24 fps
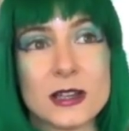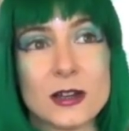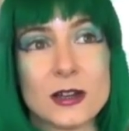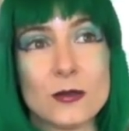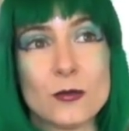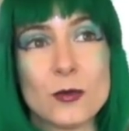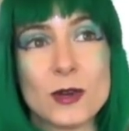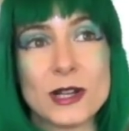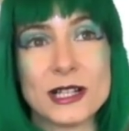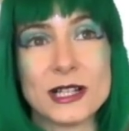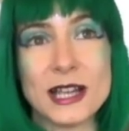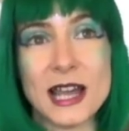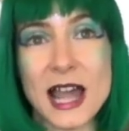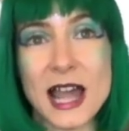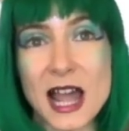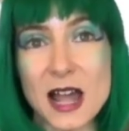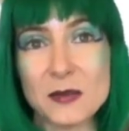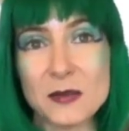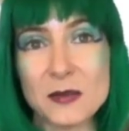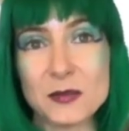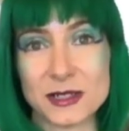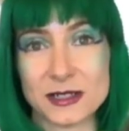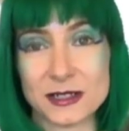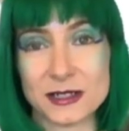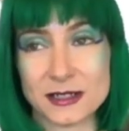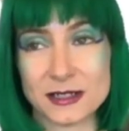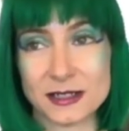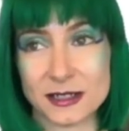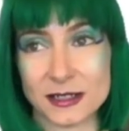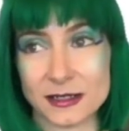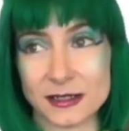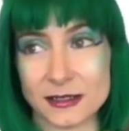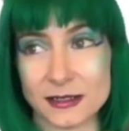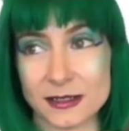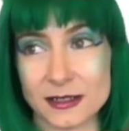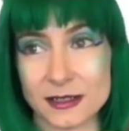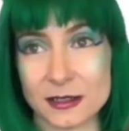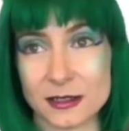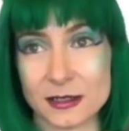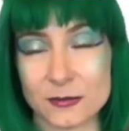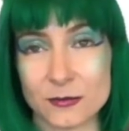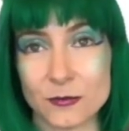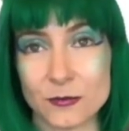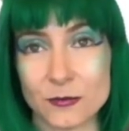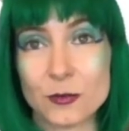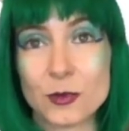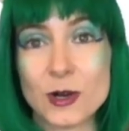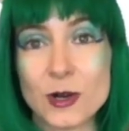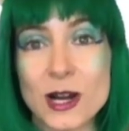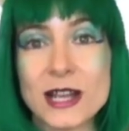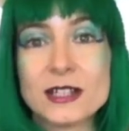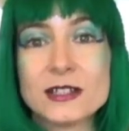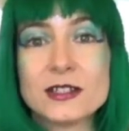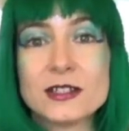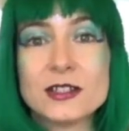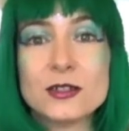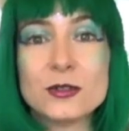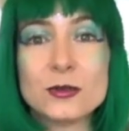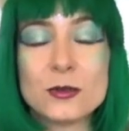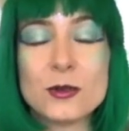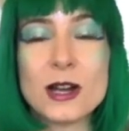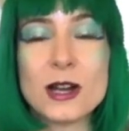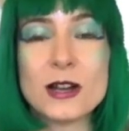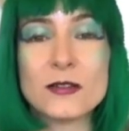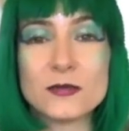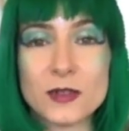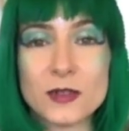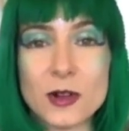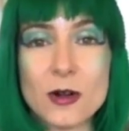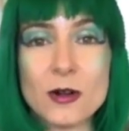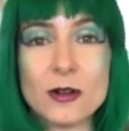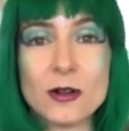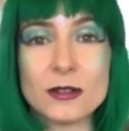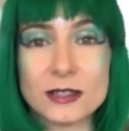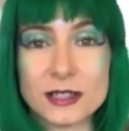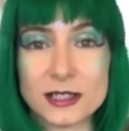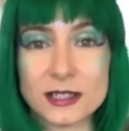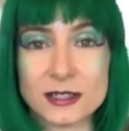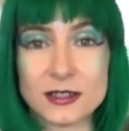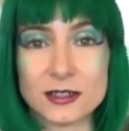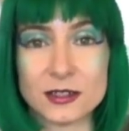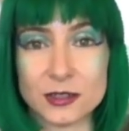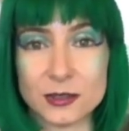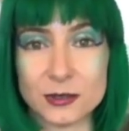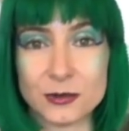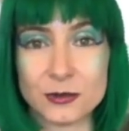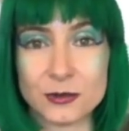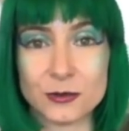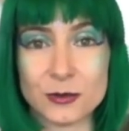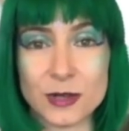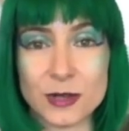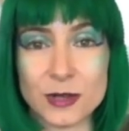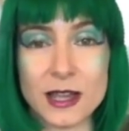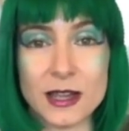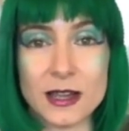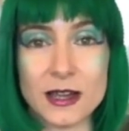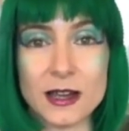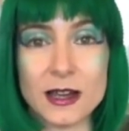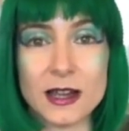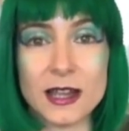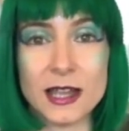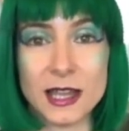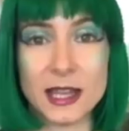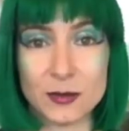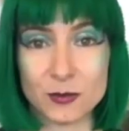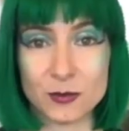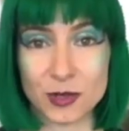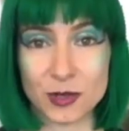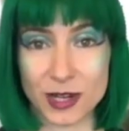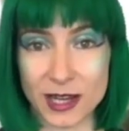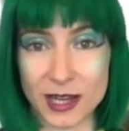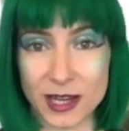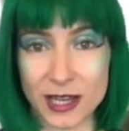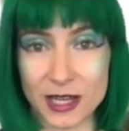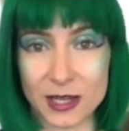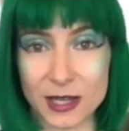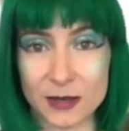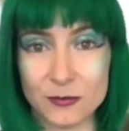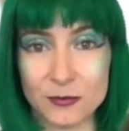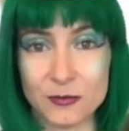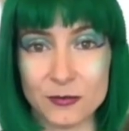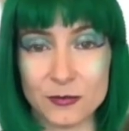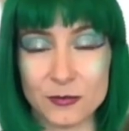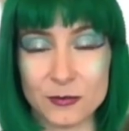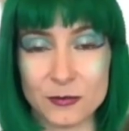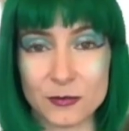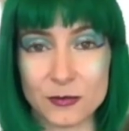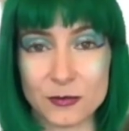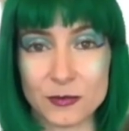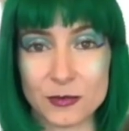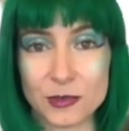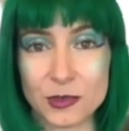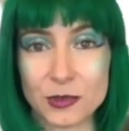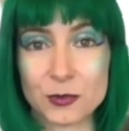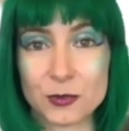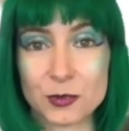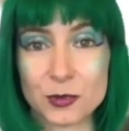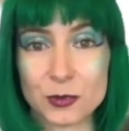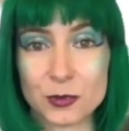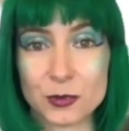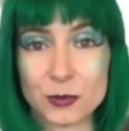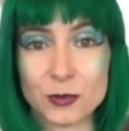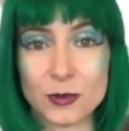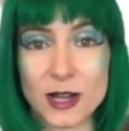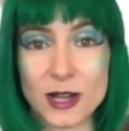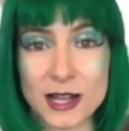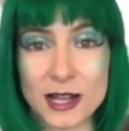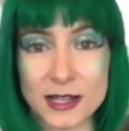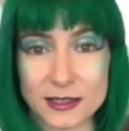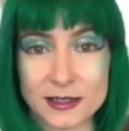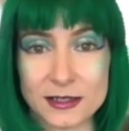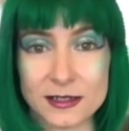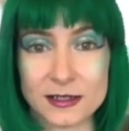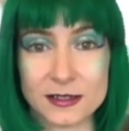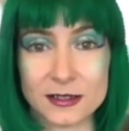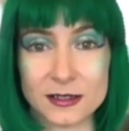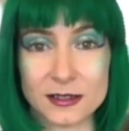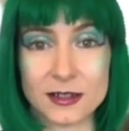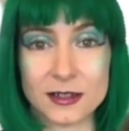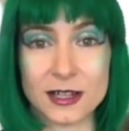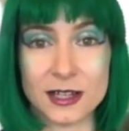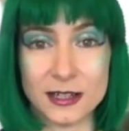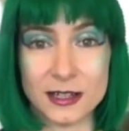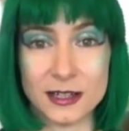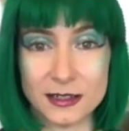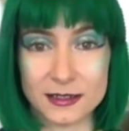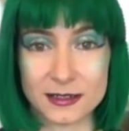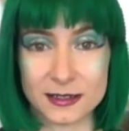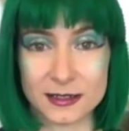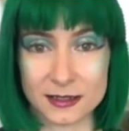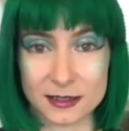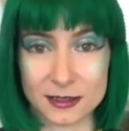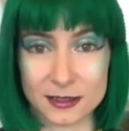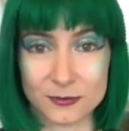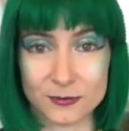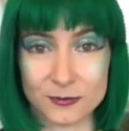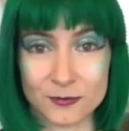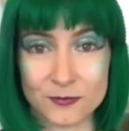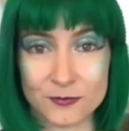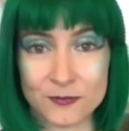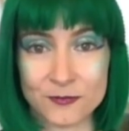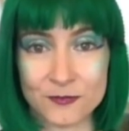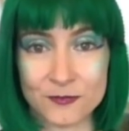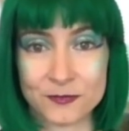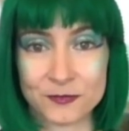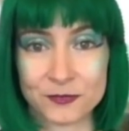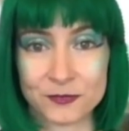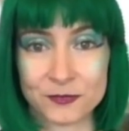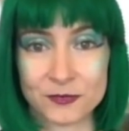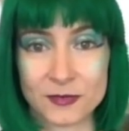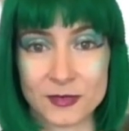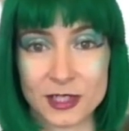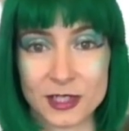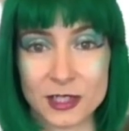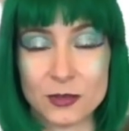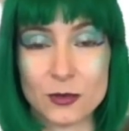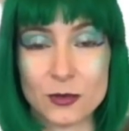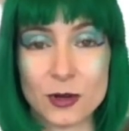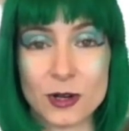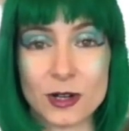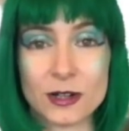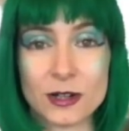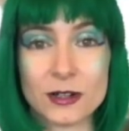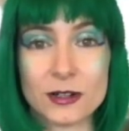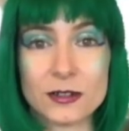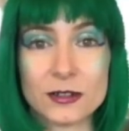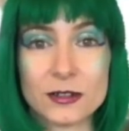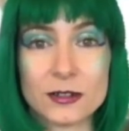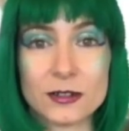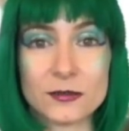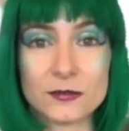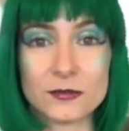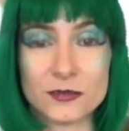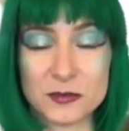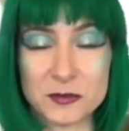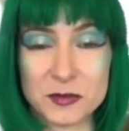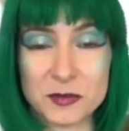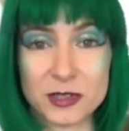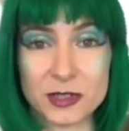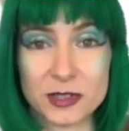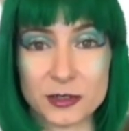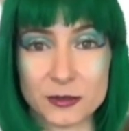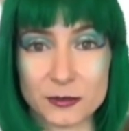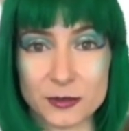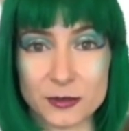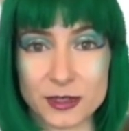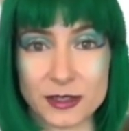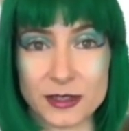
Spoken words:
what happens is, right, you have all listened to Abraham through Esther Hicks. you are familiar with